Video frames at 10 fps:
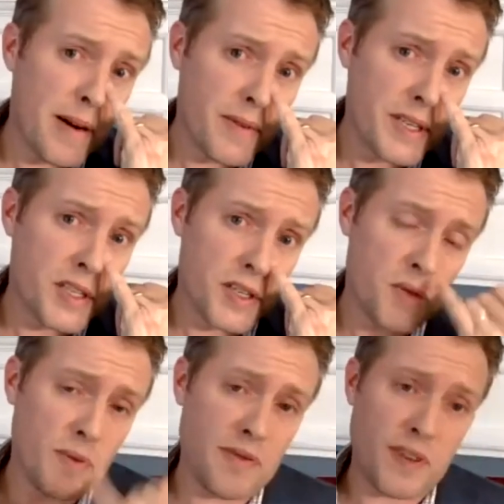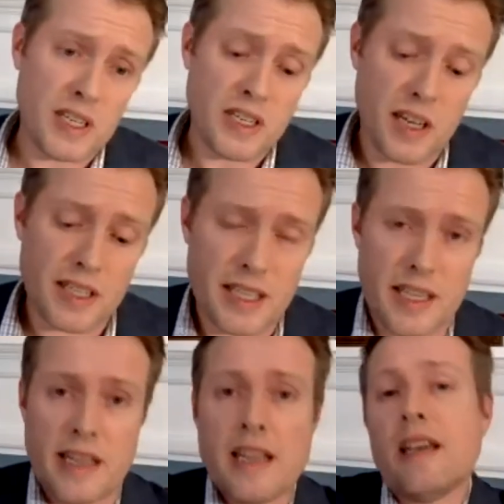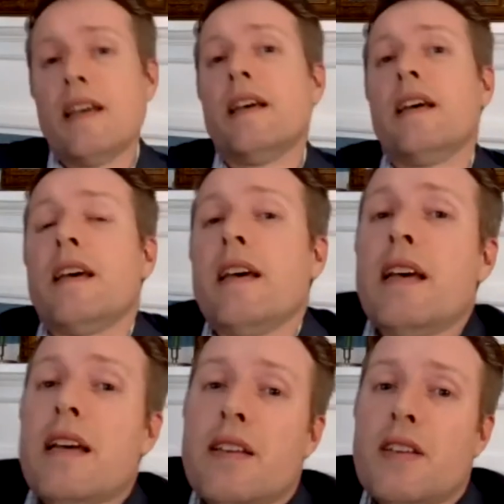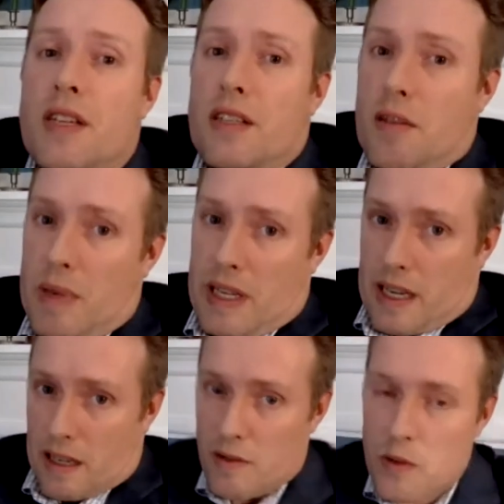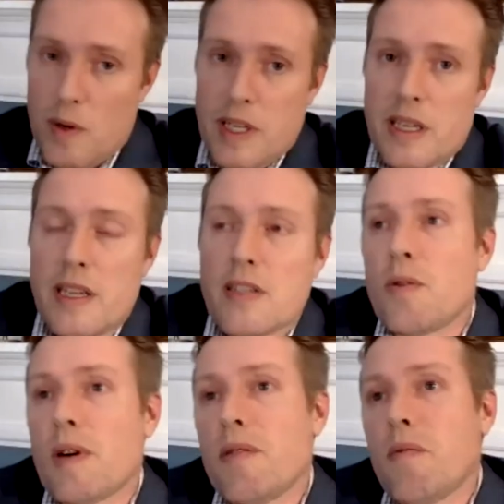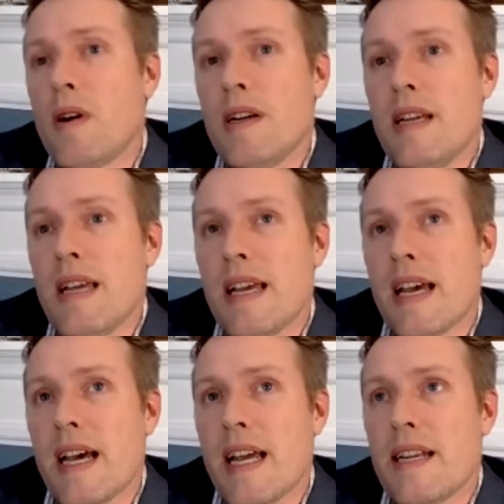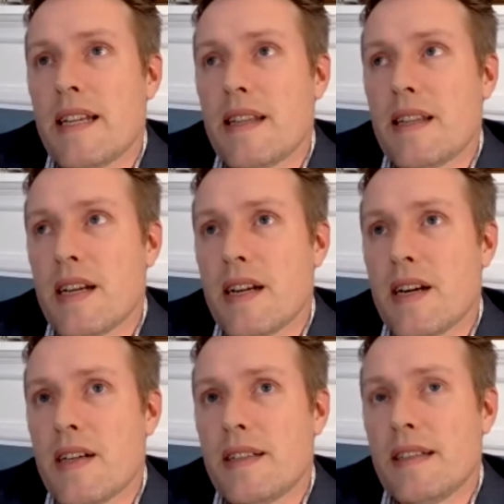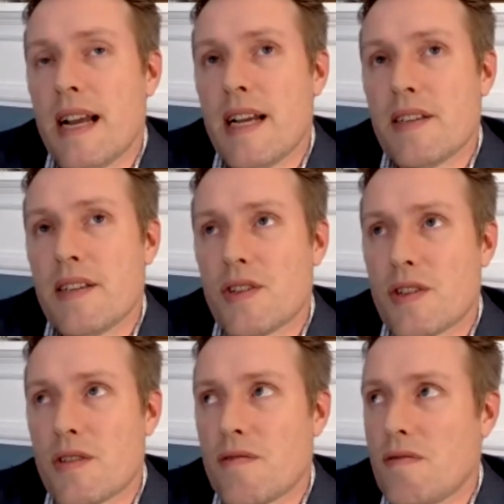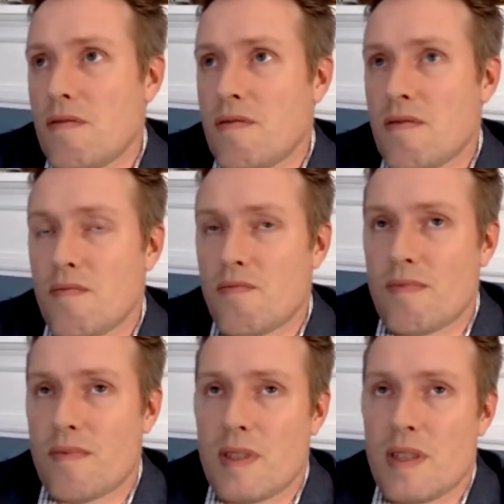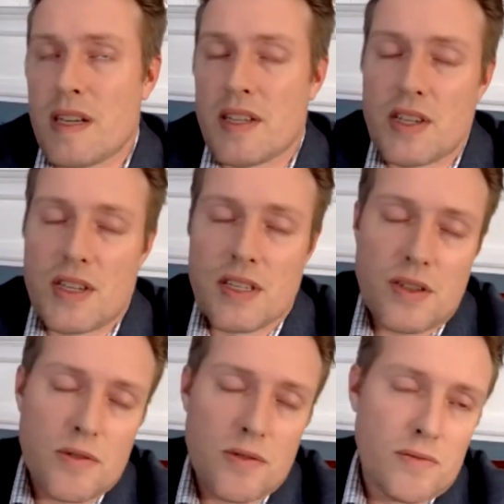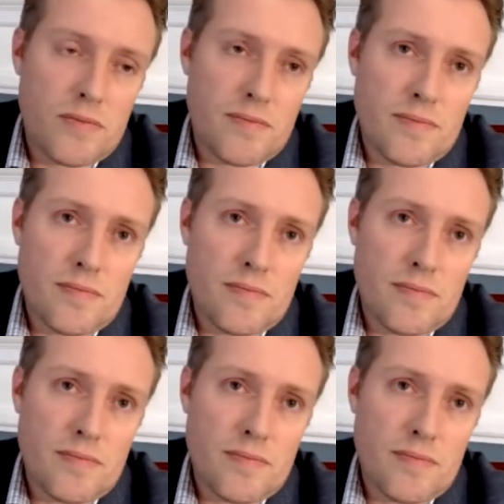about research we've conducted since the beginning of 2021 and there has in addition to